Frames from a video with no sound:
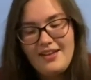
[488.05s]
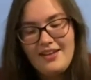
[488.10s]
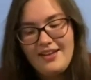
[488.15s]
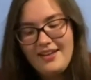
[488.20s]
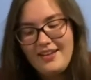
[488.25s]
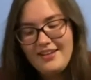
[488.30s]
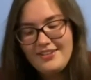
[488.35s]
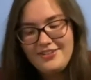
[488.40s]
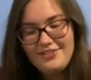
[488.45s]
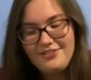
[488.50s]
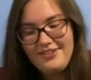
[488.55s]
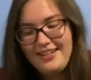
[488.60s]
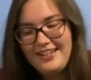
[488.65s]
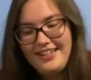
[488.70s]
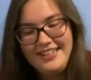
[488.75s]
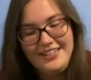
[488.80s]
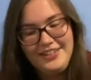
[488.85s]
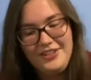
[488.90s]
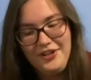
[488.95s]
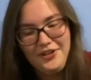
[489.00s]
it's really
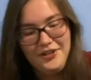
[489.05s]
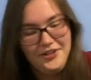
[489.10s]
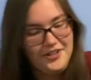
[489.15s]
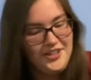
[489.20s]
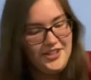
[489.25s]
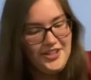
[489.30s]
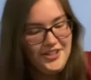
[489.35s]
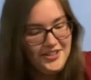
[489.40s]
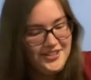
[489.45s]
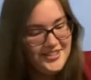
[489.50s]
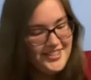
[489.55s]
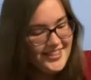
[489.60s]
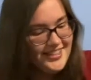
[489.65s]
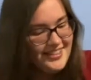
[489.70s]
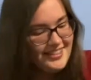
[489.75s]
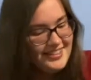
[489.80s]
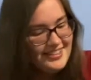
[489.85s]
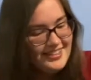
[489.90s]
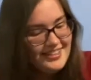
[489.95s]
not good.